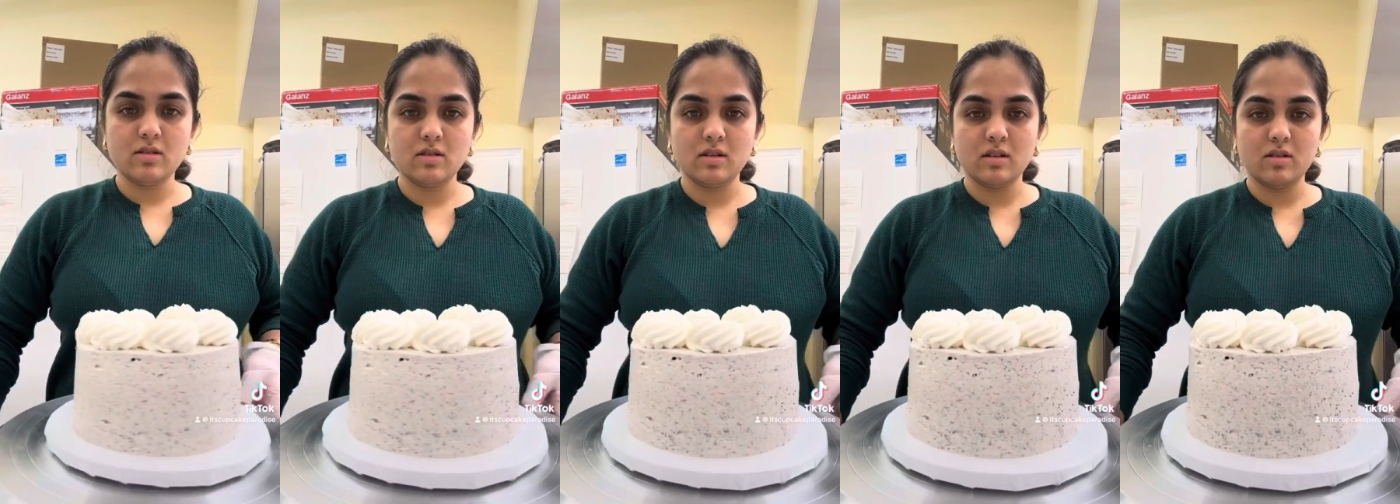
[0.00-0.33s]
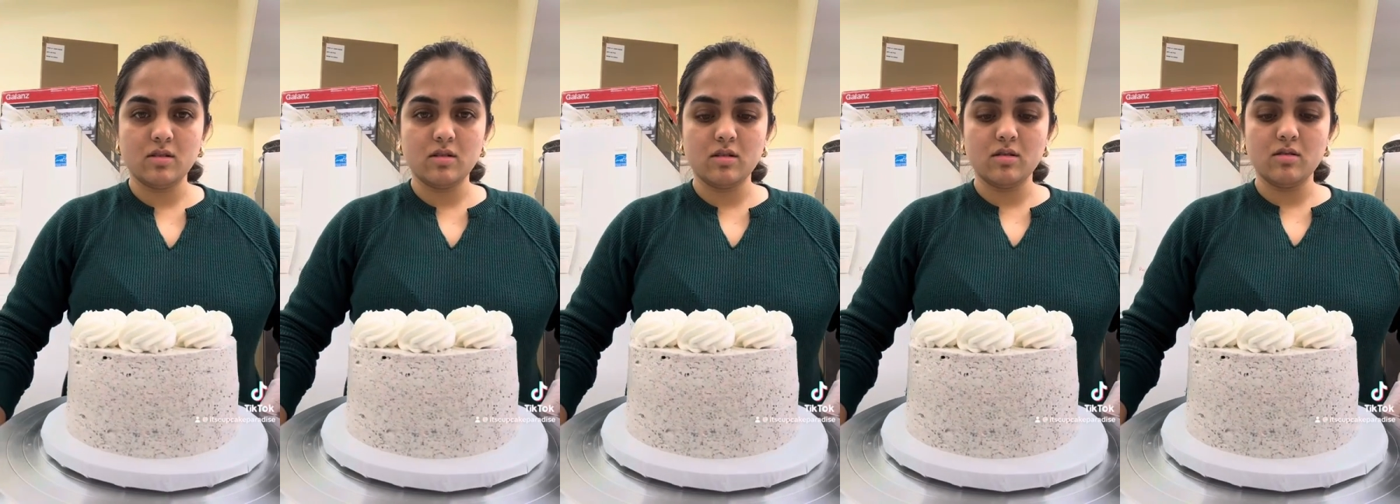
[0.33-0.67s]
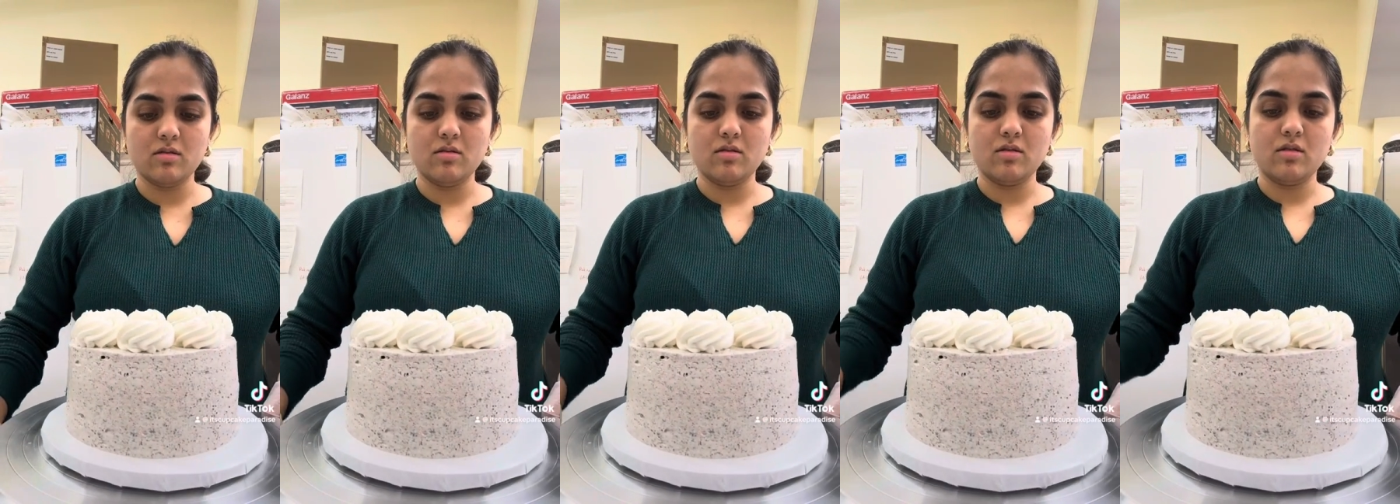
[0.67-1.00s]
Then you got your
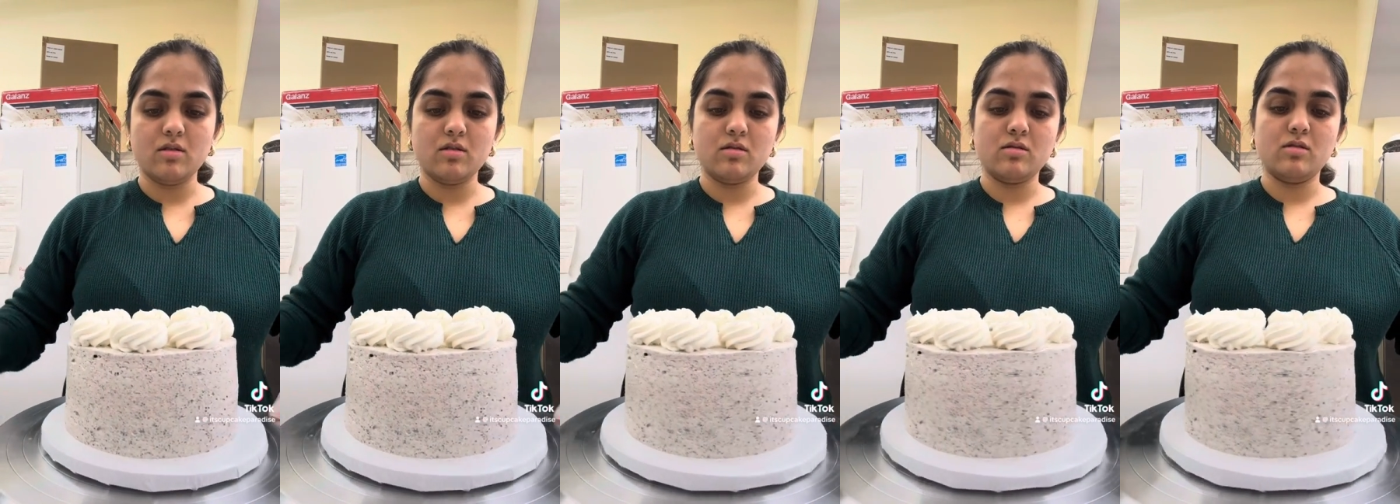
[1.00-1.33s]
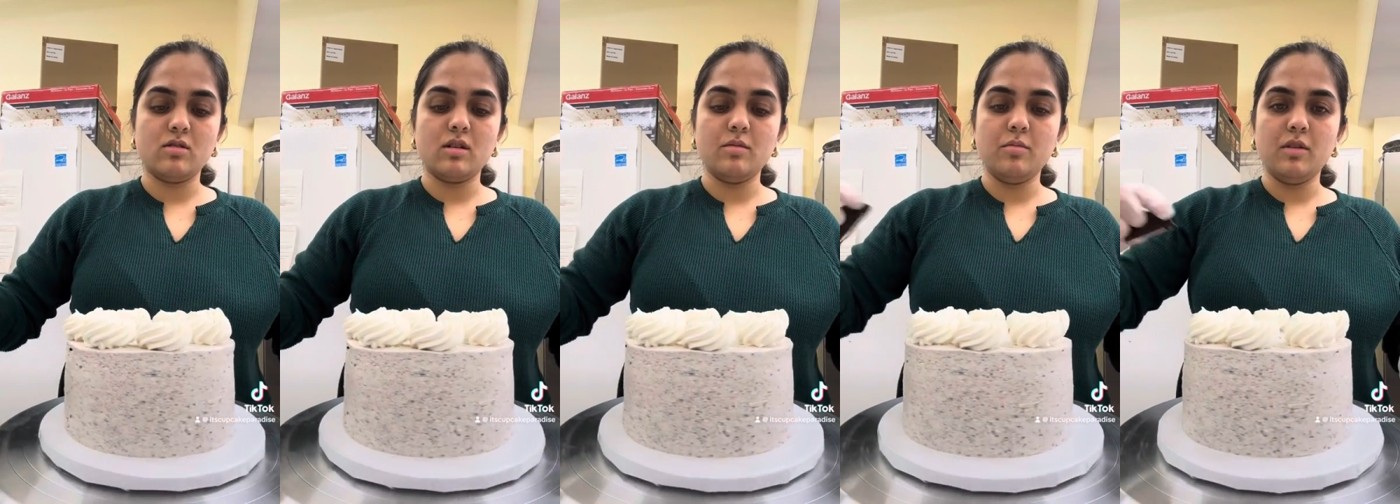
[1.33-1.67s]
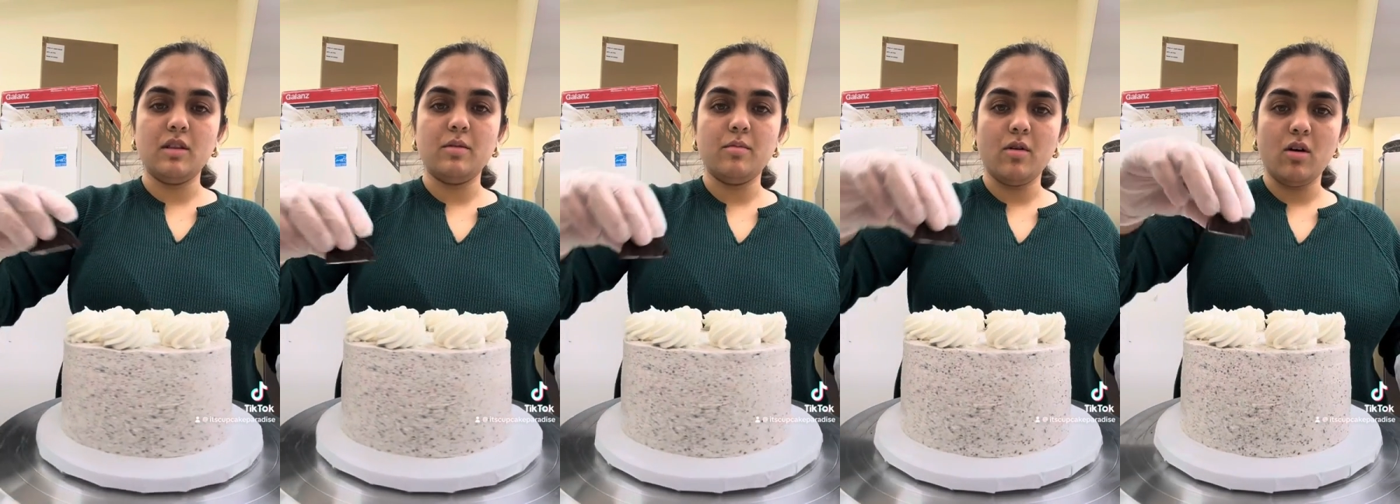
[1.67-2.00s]
Oreos. You can put
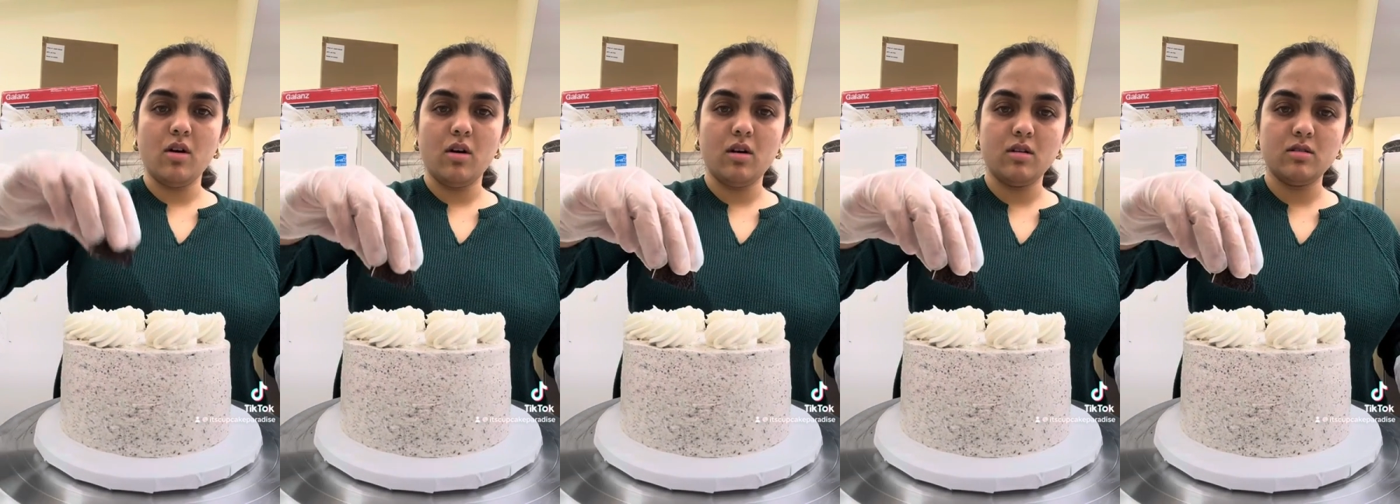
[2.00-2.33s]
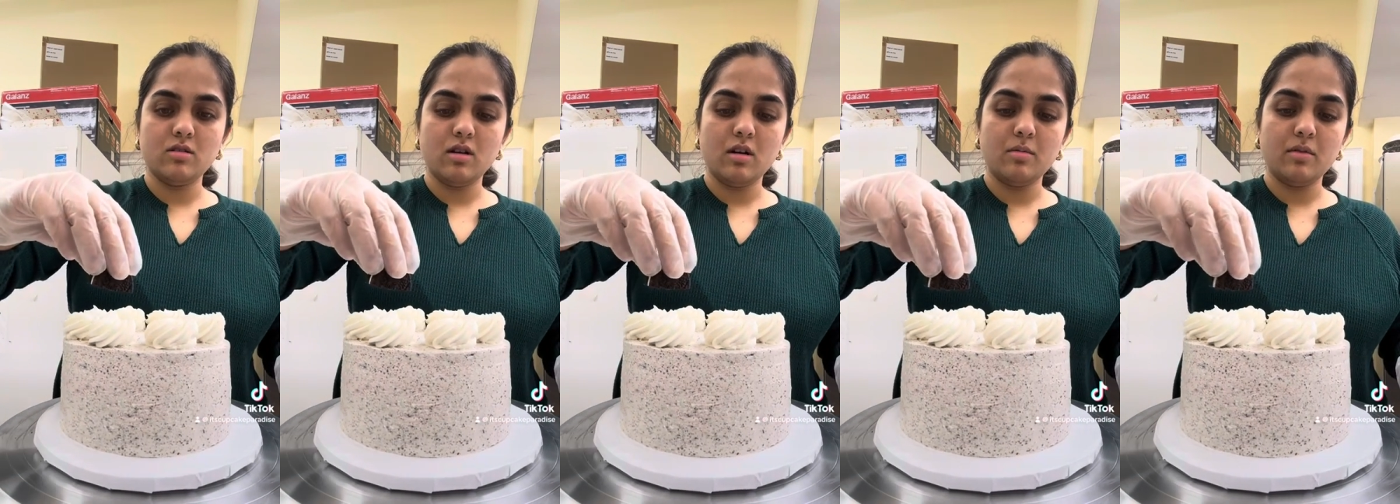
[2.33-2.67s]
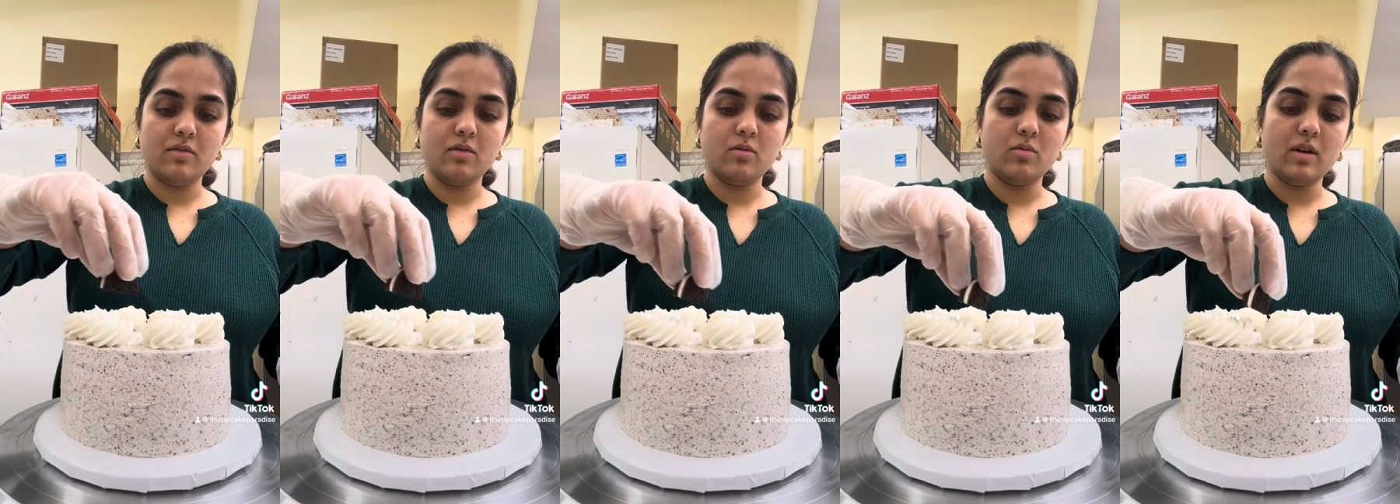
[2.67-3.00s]
them on top of
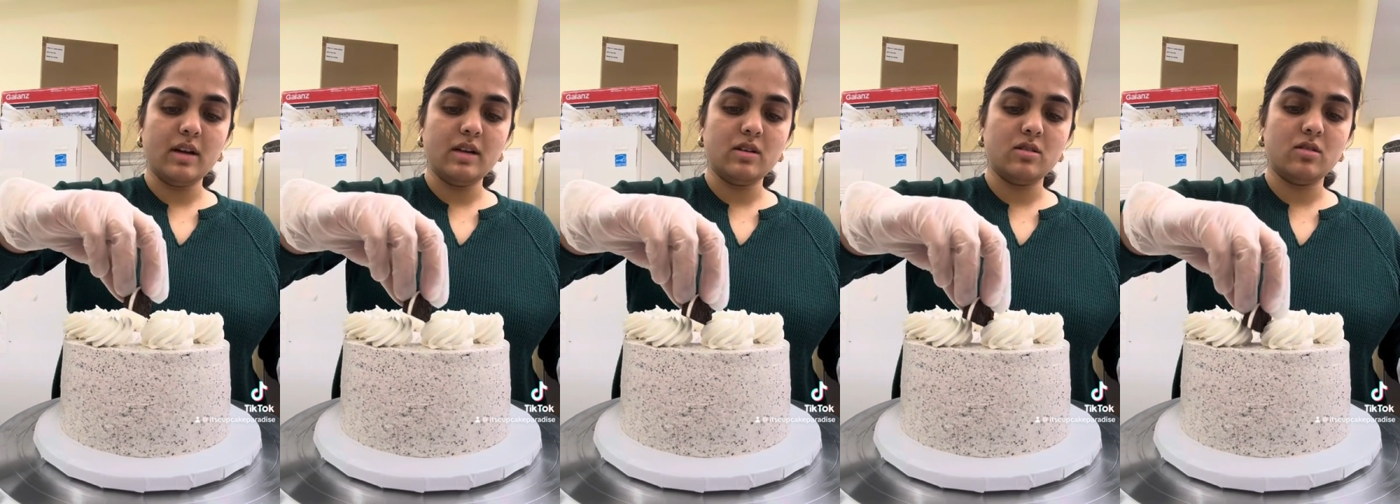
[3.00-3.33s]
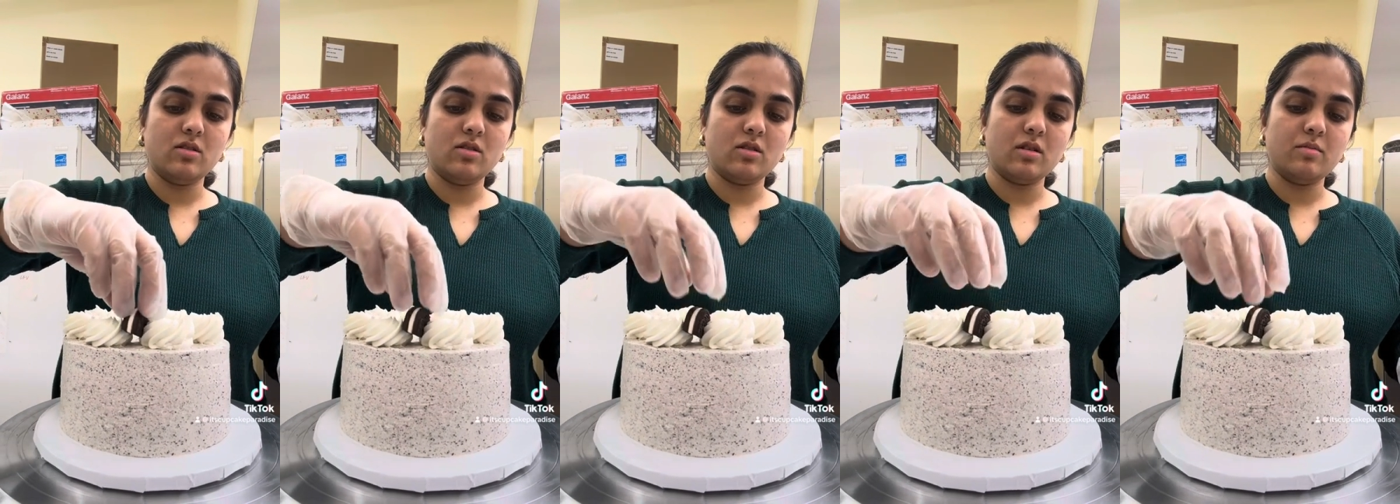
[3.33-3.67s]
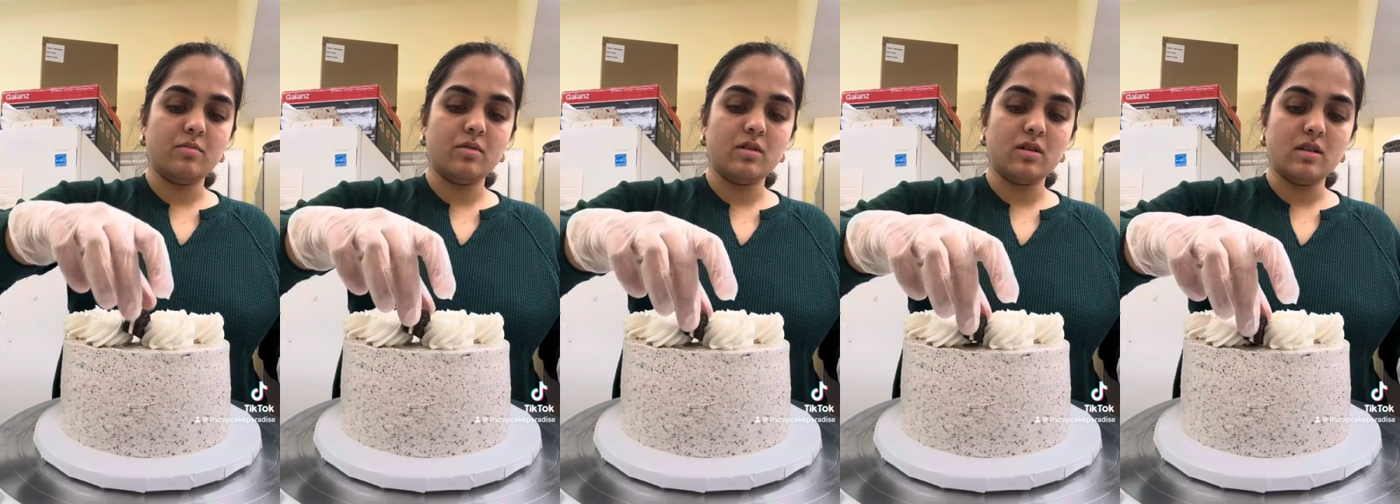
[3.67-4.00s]
the white. You can
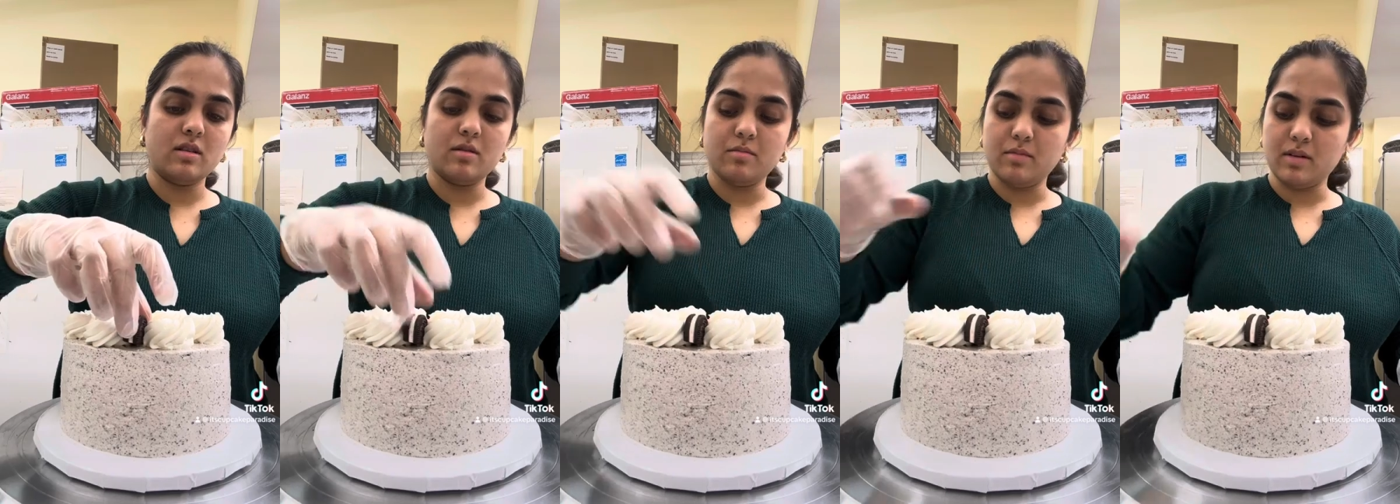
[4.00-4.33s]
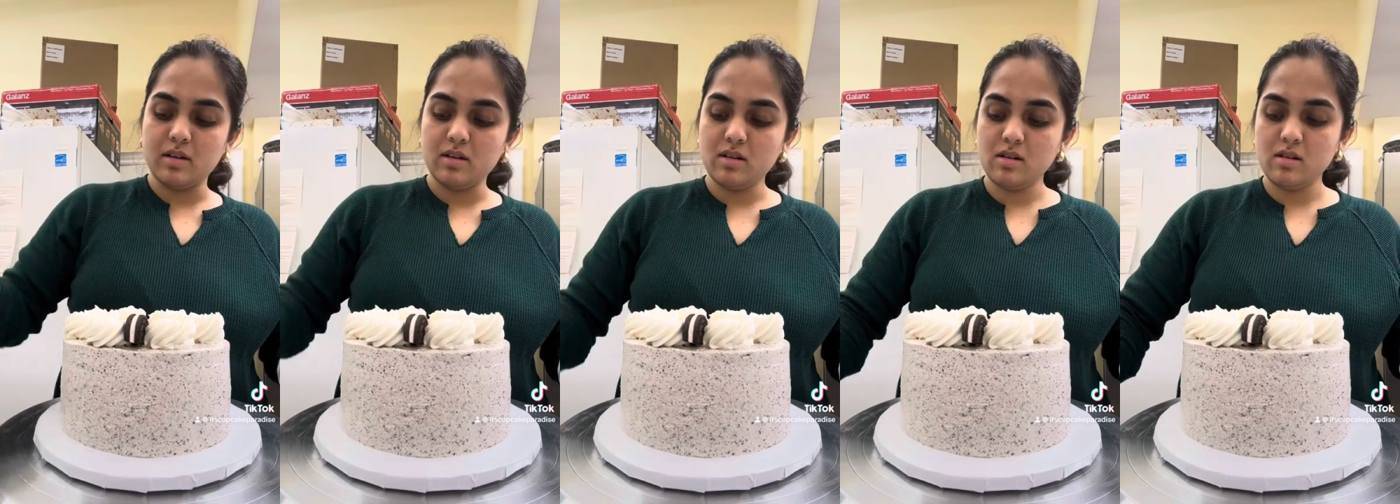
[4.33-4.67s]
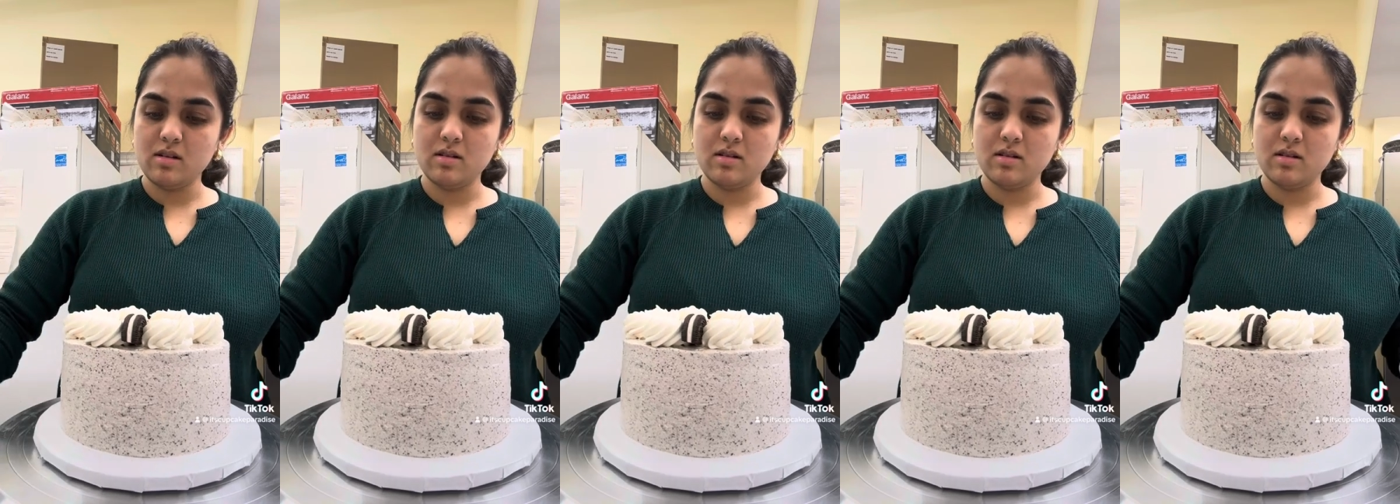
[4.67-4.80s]
put it in the middle.